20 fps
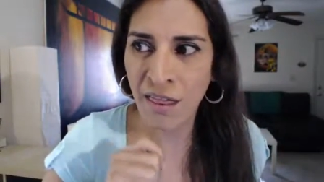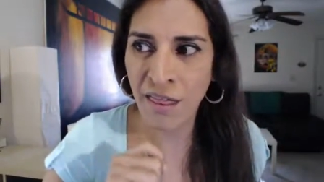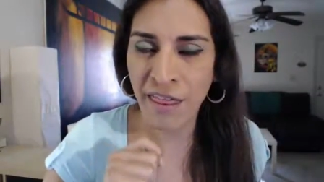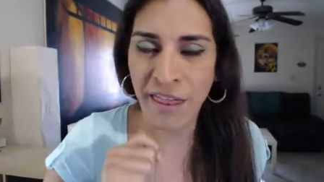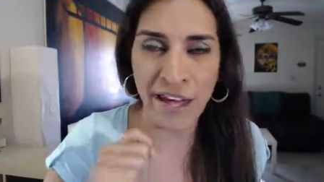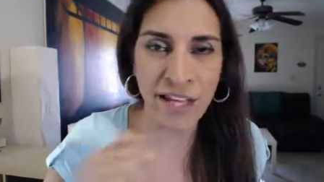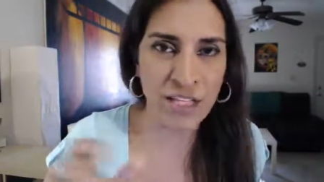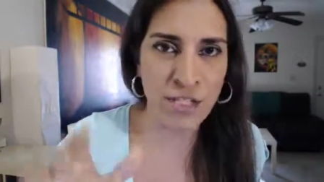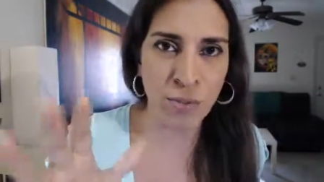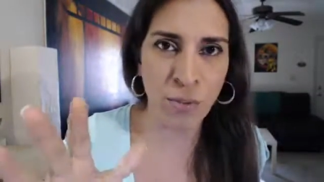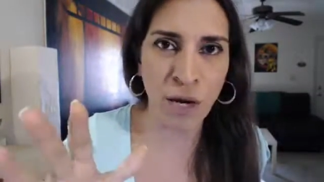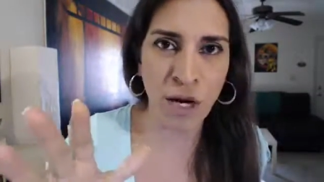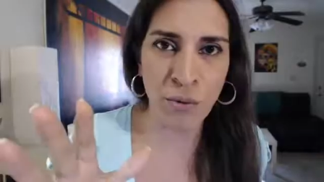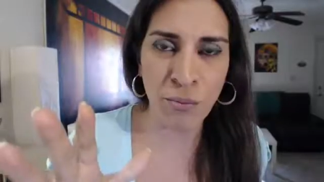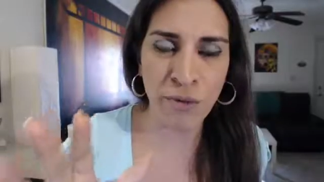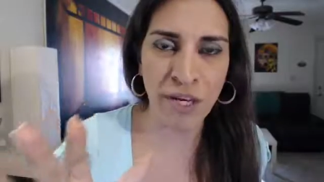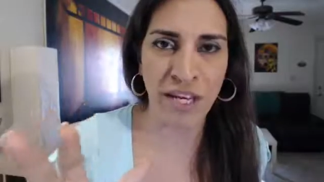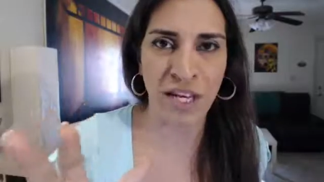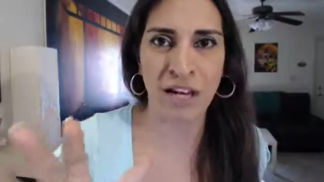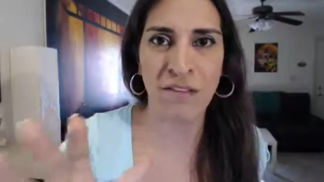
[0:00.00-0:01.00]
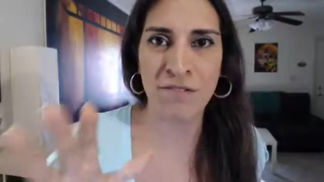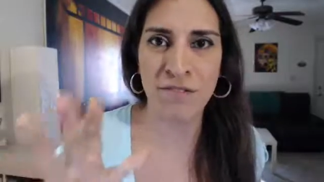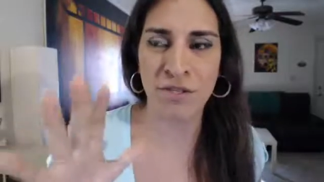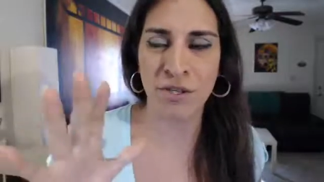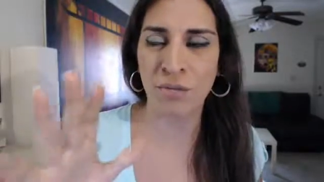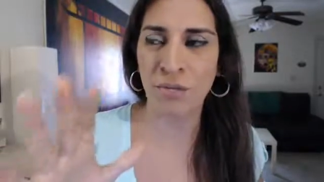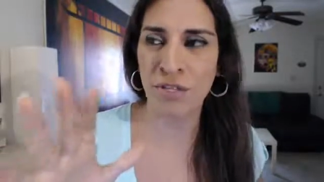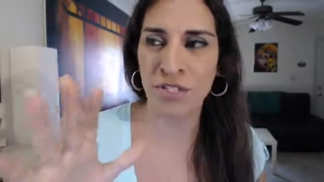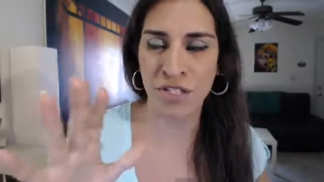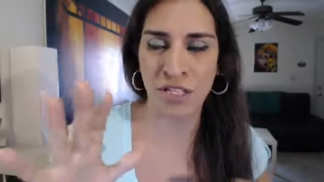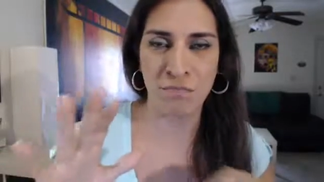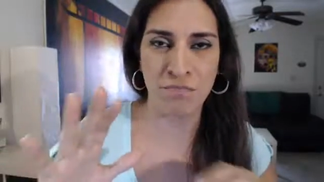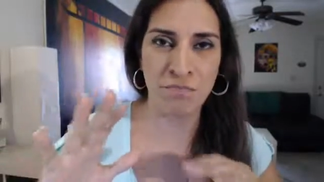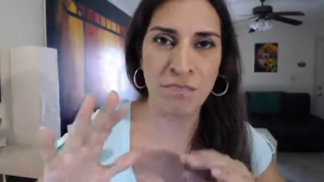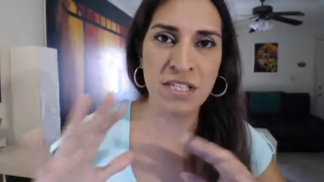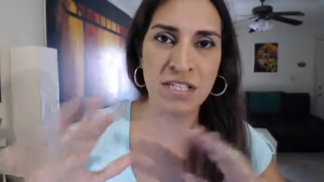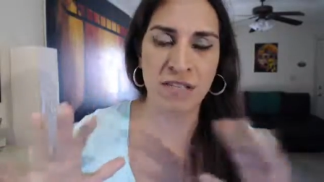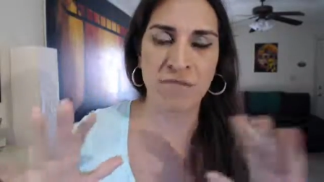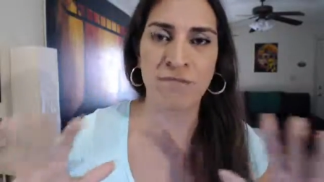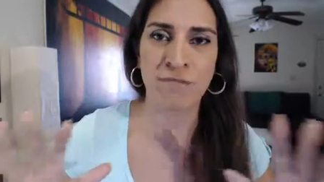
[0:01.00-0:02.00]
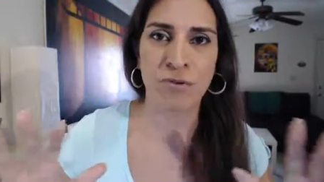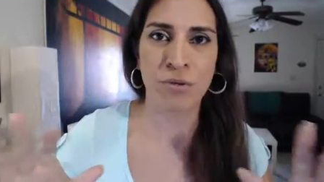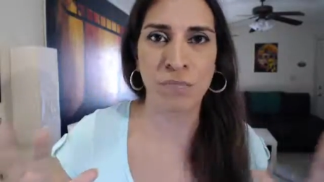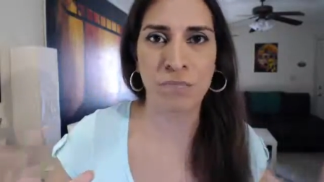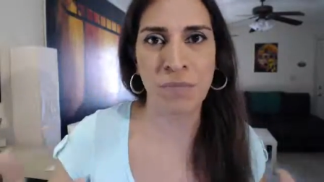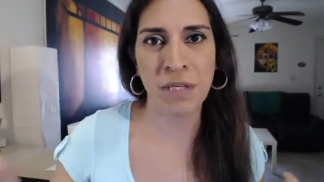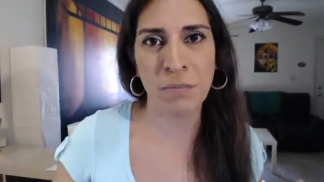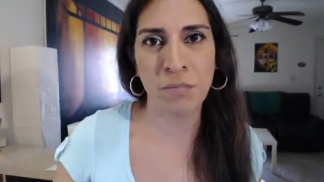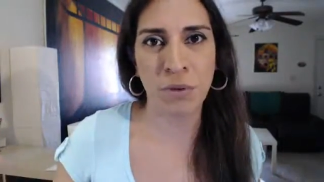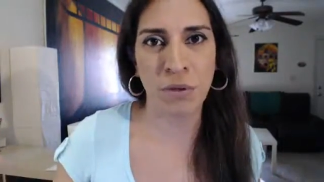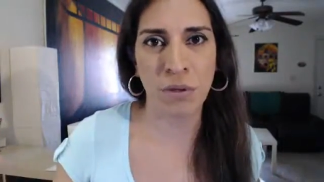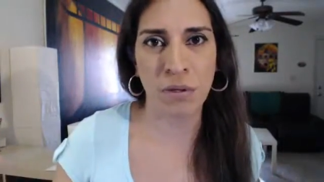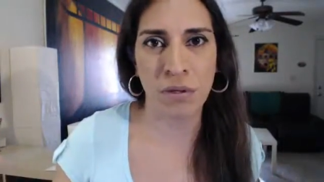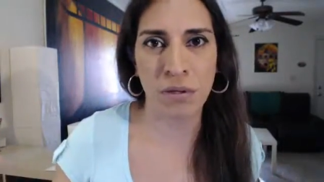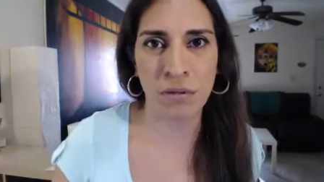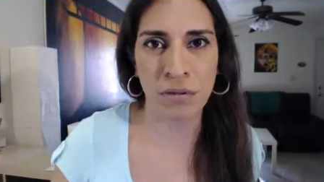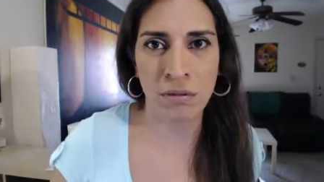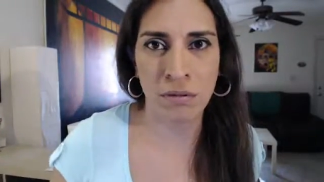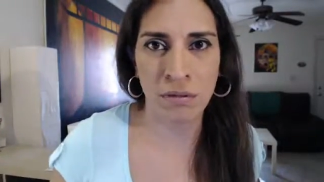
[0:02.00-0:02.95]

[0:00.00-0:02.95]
that's why we have so much misinformed people.